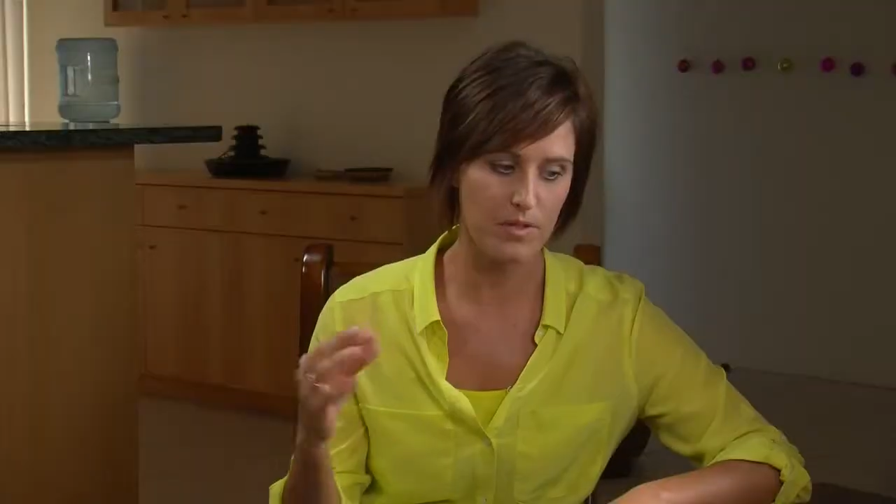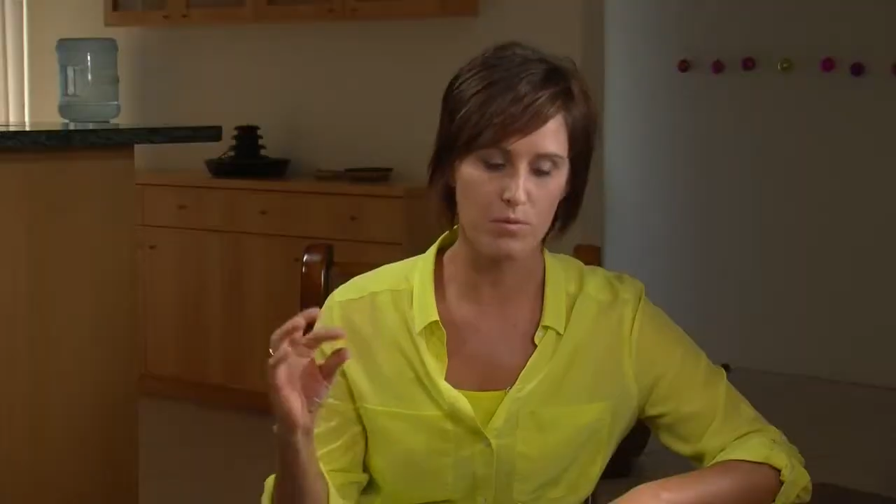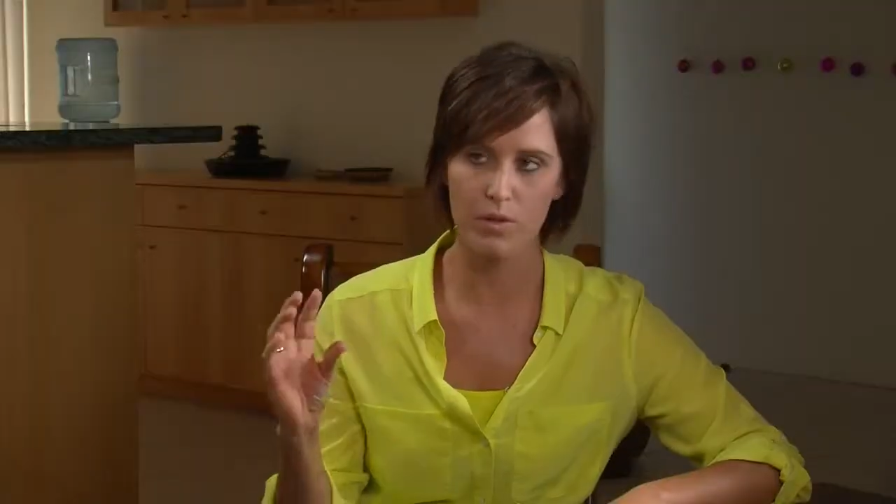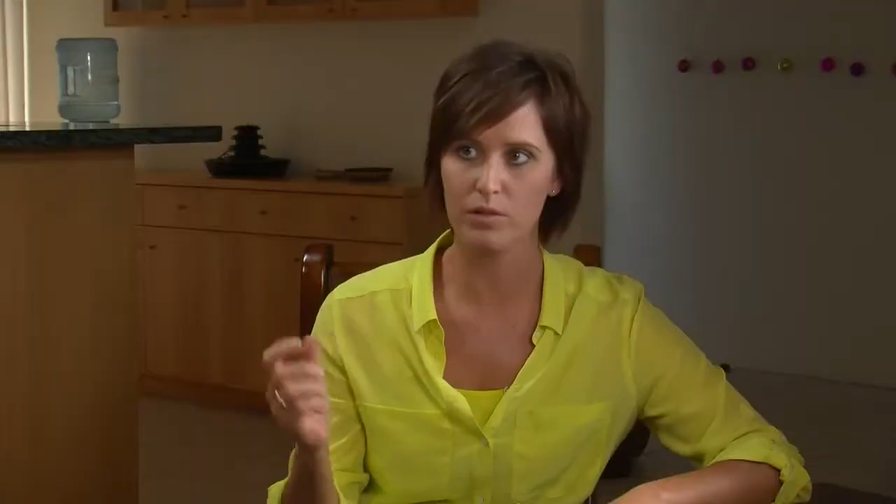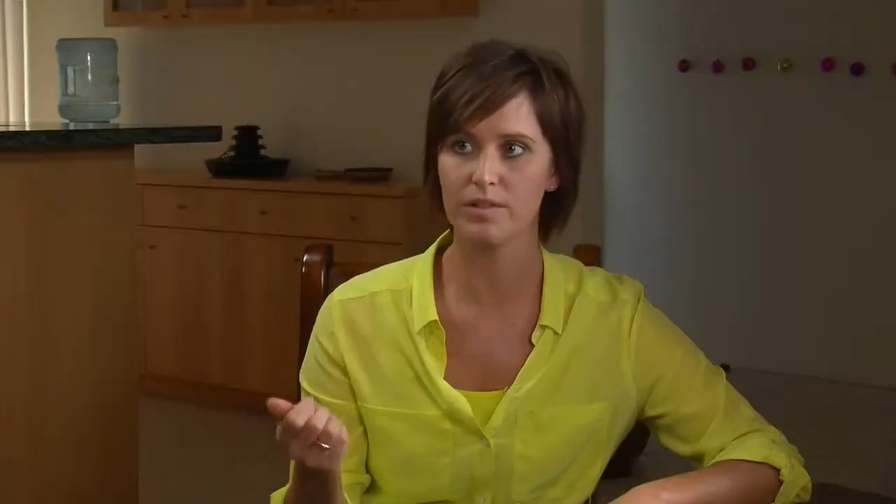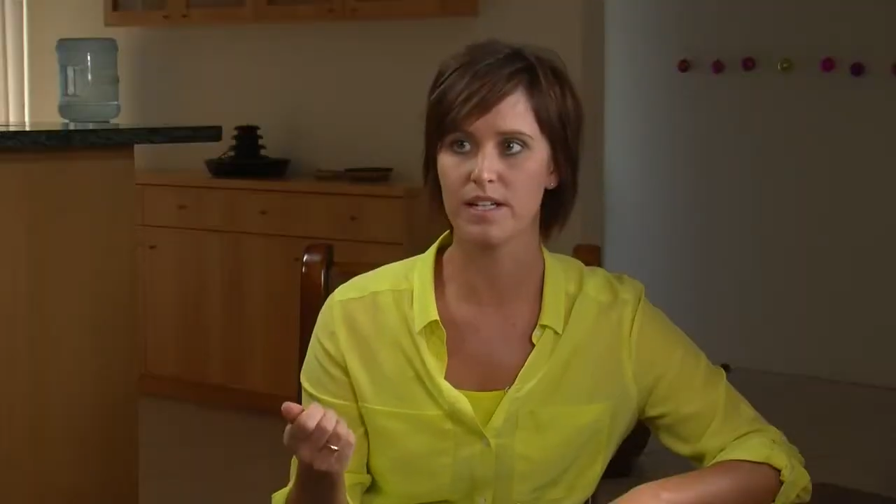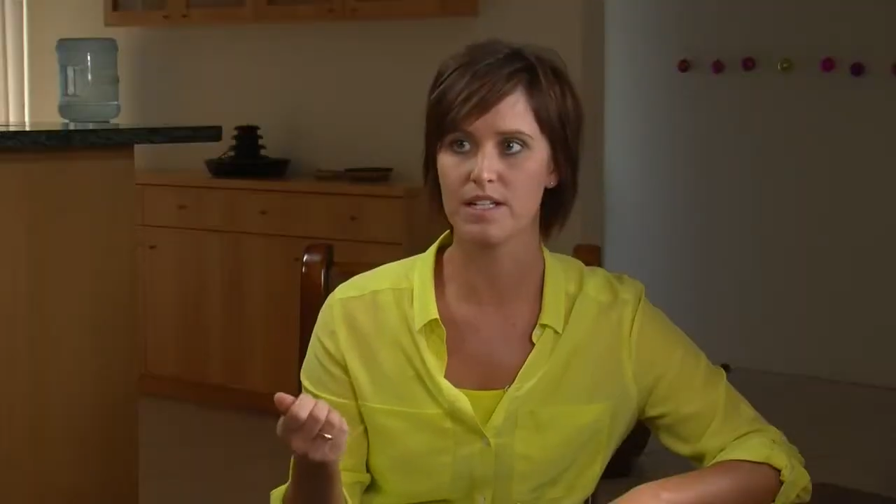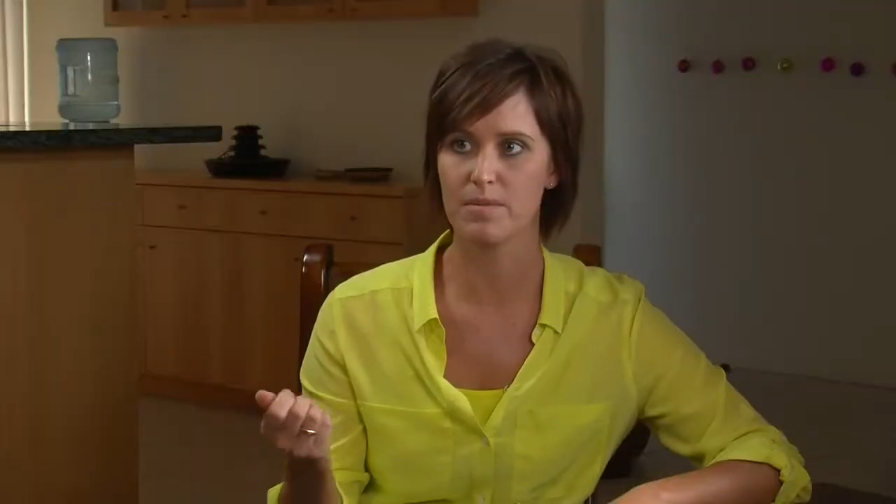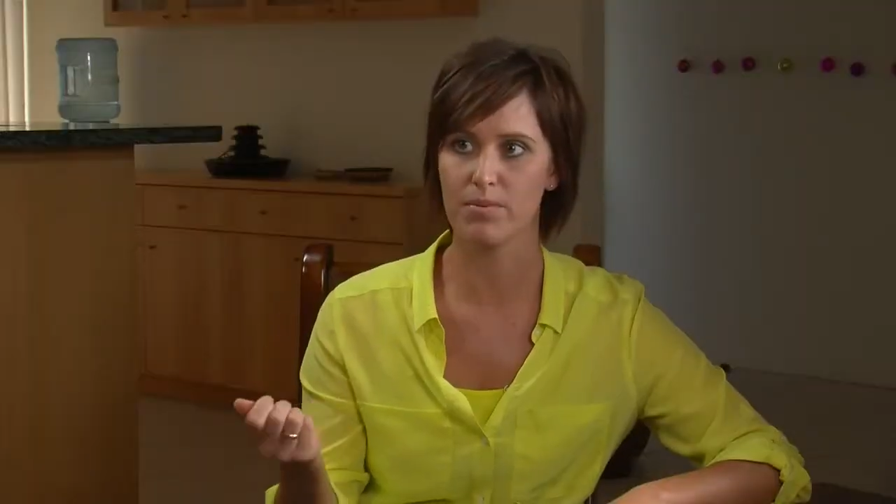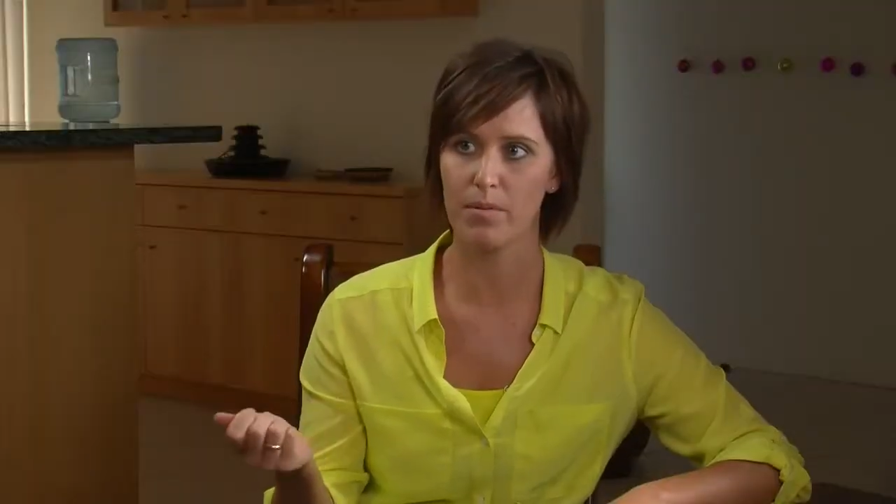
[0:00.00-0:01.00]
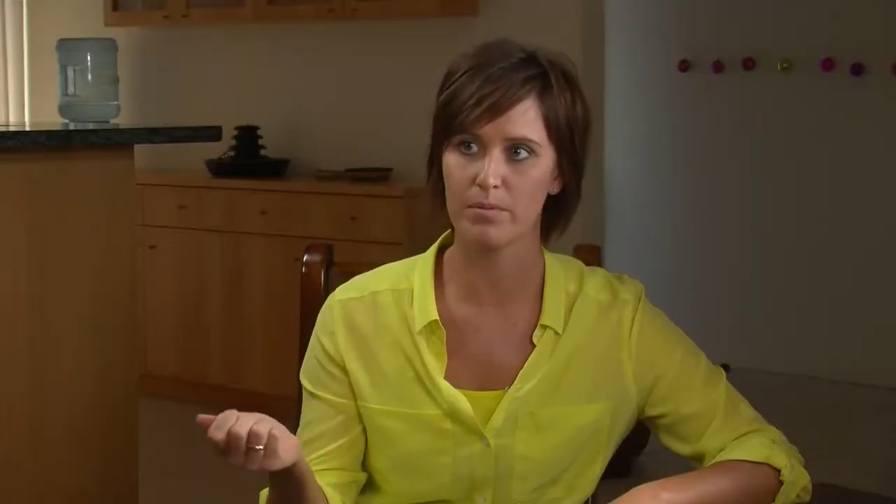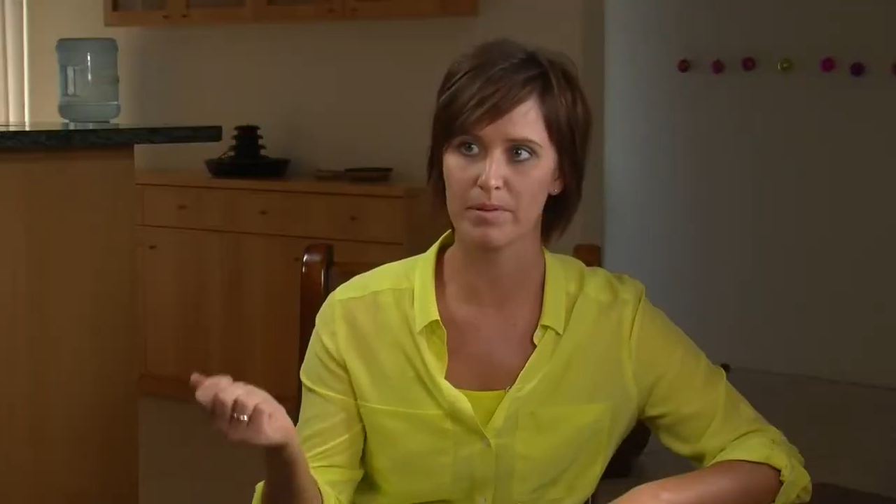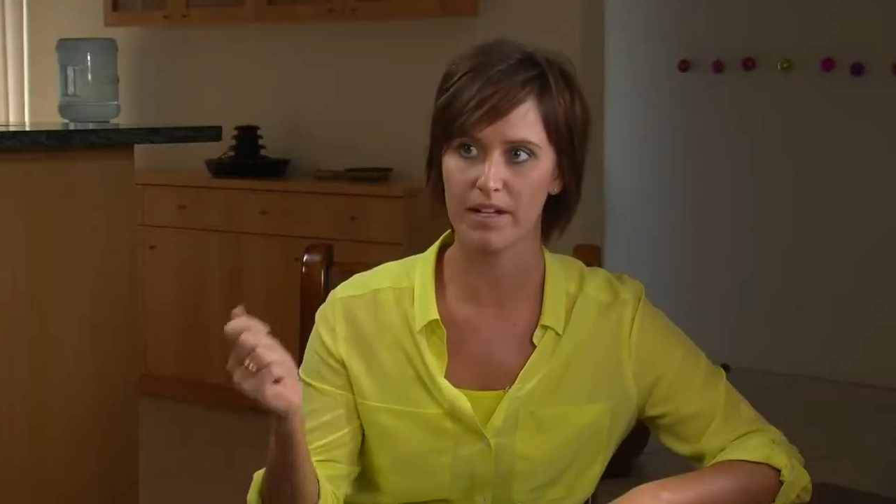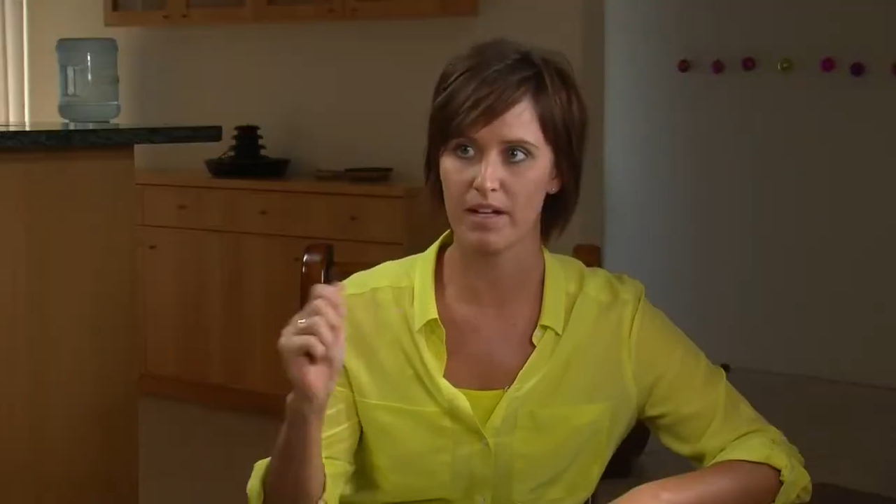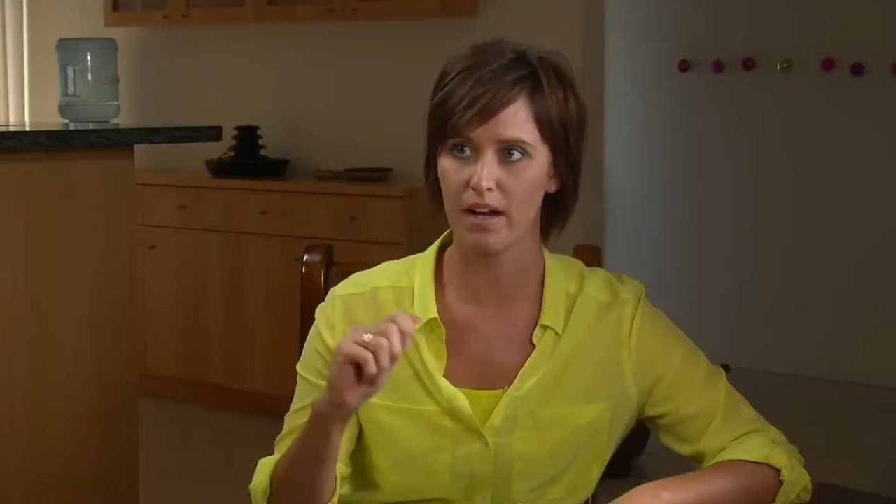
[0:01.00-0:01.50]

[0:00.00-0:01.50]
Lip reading: You will need to probably